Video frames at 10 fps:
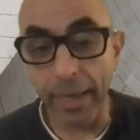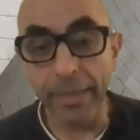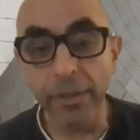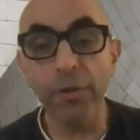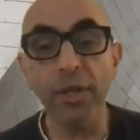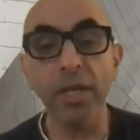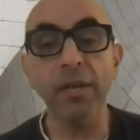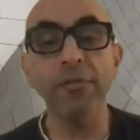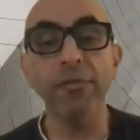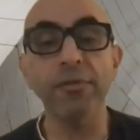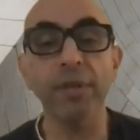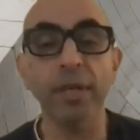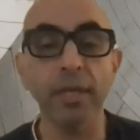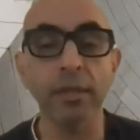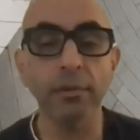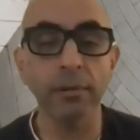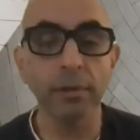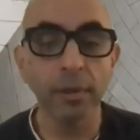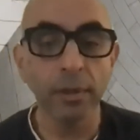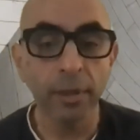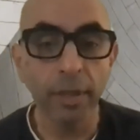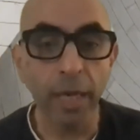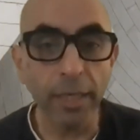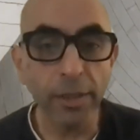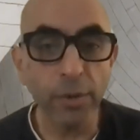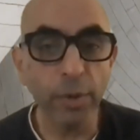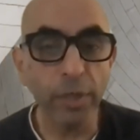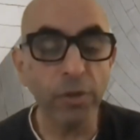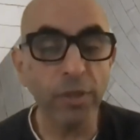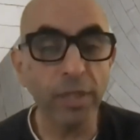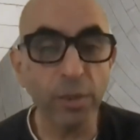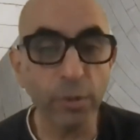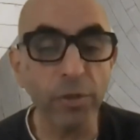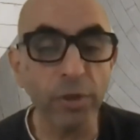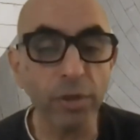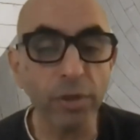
I don't think of uh, not as questions as questions.